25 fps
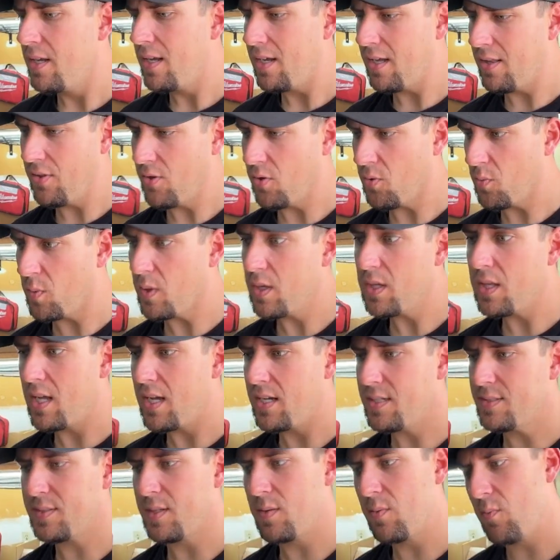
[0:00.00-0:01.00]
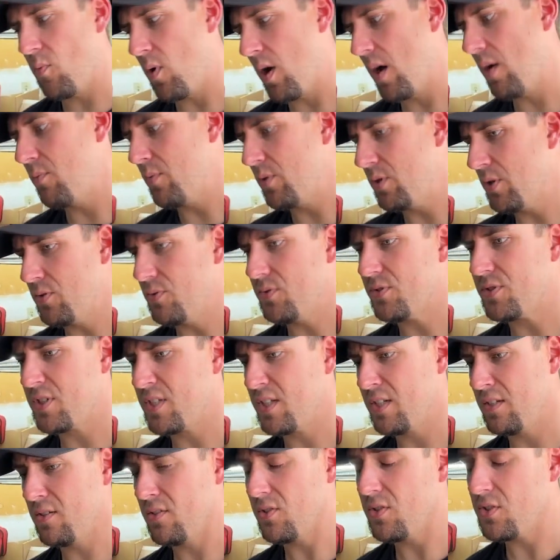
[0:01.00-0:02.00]
And they're realizing why we do
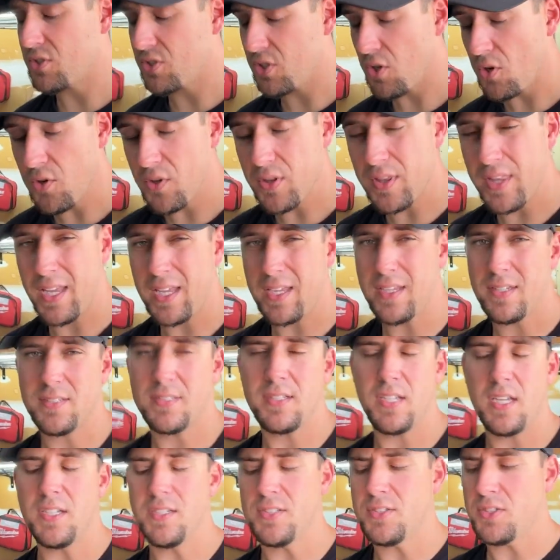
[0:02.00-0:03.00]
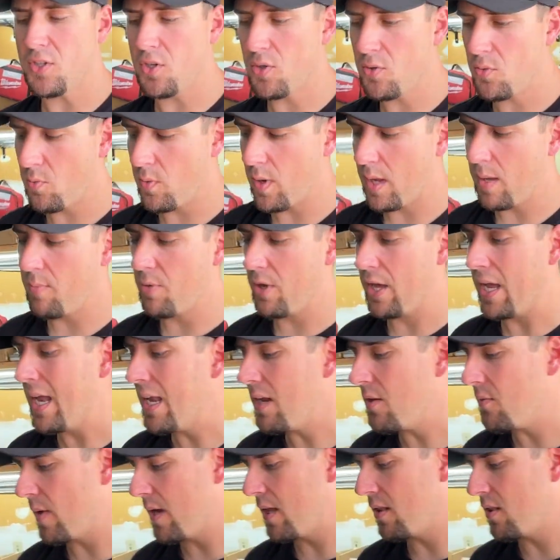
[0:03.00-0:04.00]
certain things a certain way. But
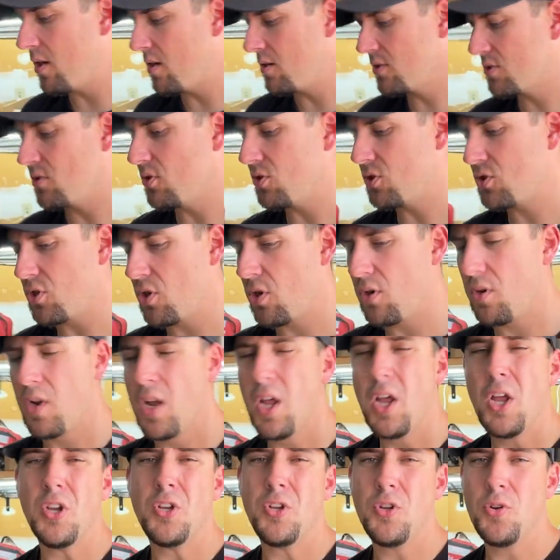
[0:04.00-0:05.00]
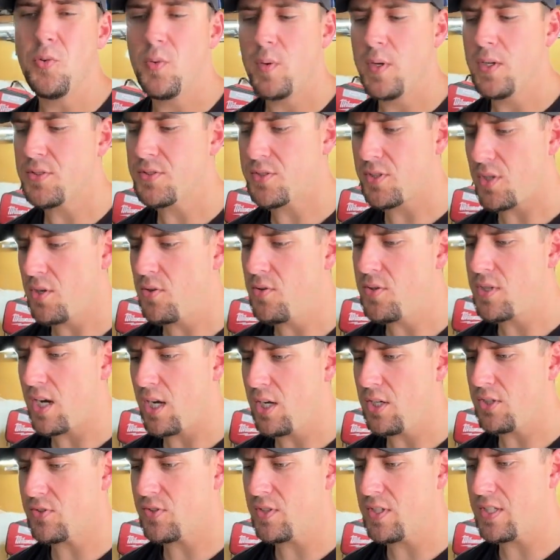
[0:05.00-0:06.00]
anyway, long story short, new wheels, new
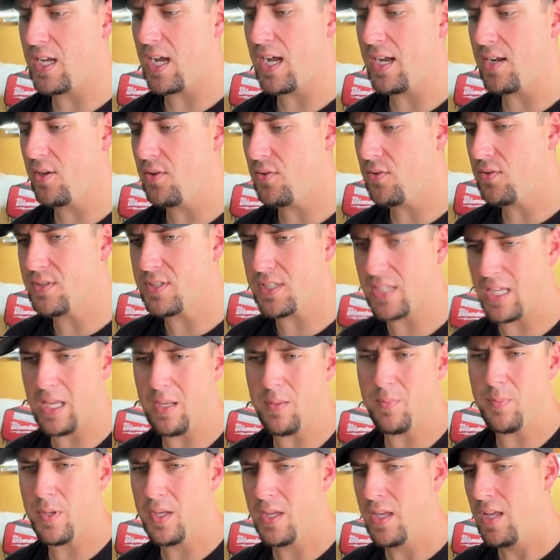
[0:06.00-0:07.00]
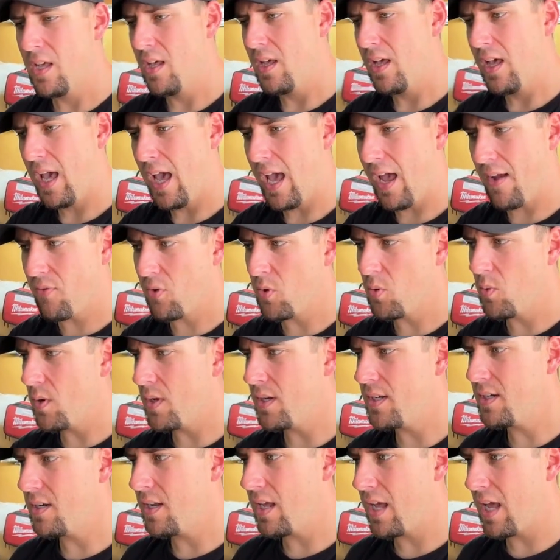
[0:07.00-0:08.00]
tires for the dyno to keep
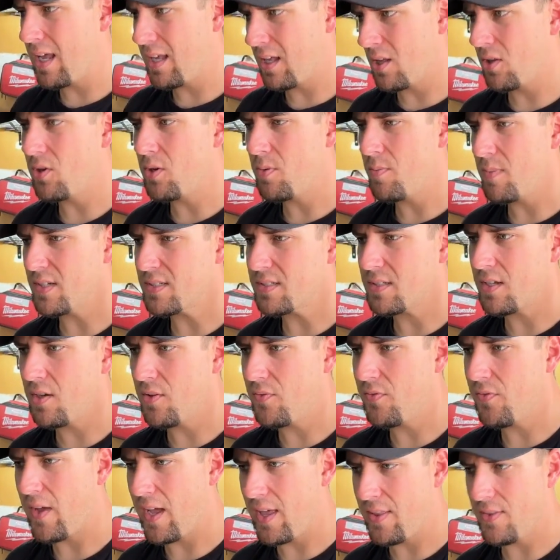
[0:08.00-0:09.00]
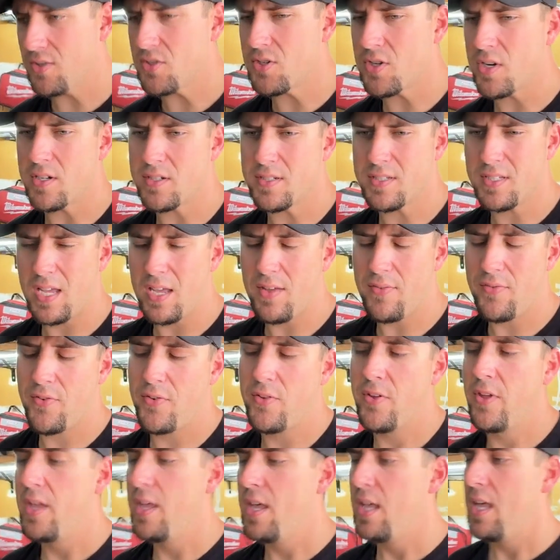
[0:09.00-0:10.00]
everyone, including myself, and the truck safe.
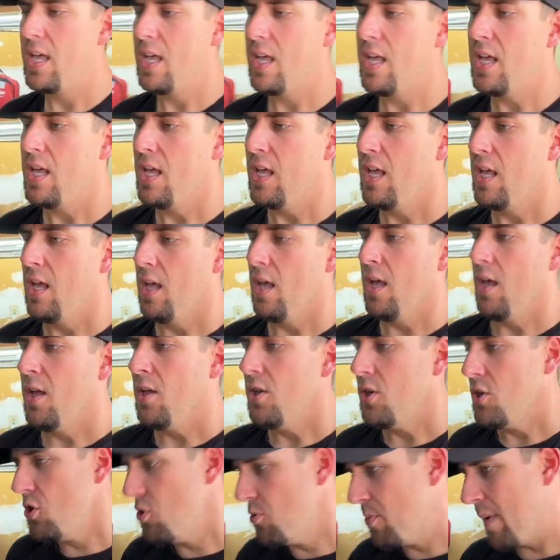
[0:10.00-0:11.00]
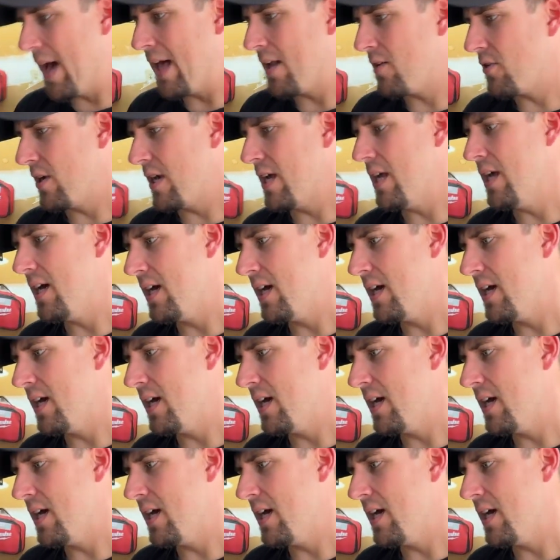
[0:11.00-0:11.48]
New battery.